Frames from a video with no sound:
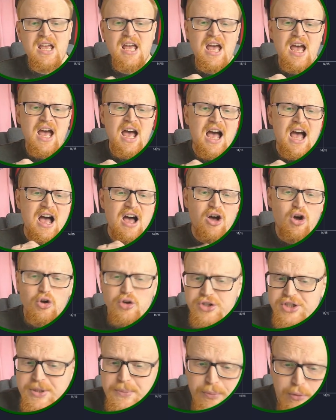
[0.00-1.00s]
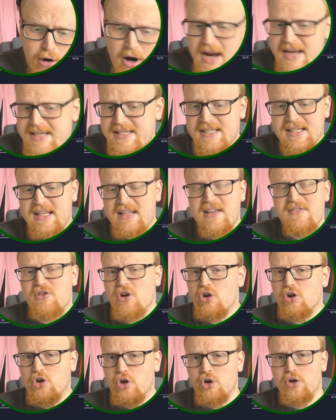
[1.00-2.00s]
unsurprisingly, they've
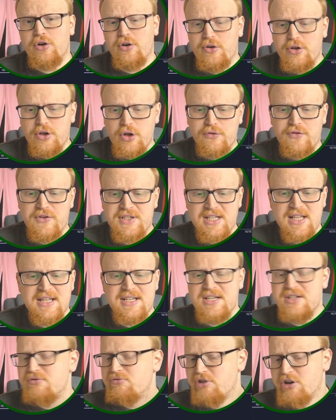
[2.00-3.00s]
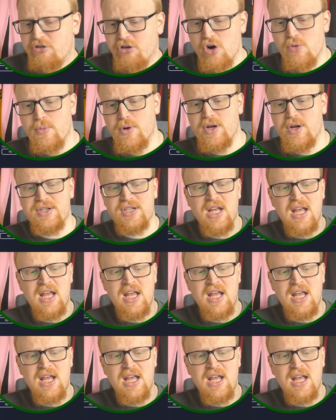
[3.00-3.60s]
got good youth facilities and recruitment.